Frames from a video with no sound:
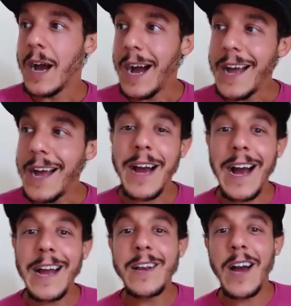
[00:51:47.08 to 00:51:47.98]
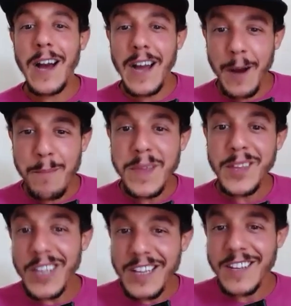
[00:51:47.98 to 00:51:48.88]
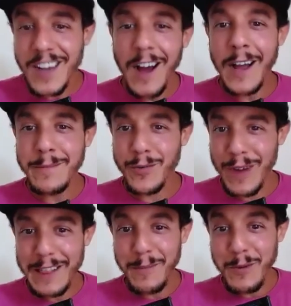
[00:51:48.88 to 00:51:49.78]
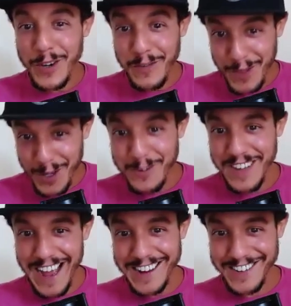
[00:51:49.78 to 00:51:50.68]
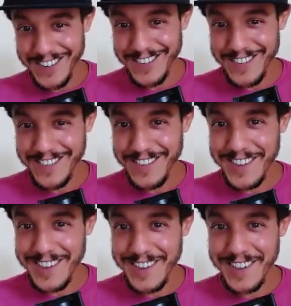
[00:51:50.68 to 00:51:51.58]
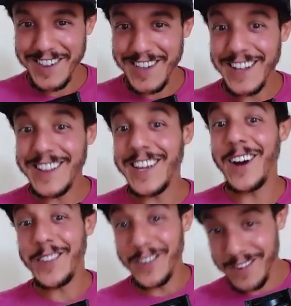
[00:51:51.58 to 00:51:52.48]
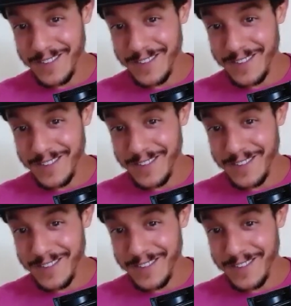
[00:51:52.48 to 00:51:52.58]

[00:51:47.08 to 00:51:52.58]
I'd a million times rather be one of those actors than the other.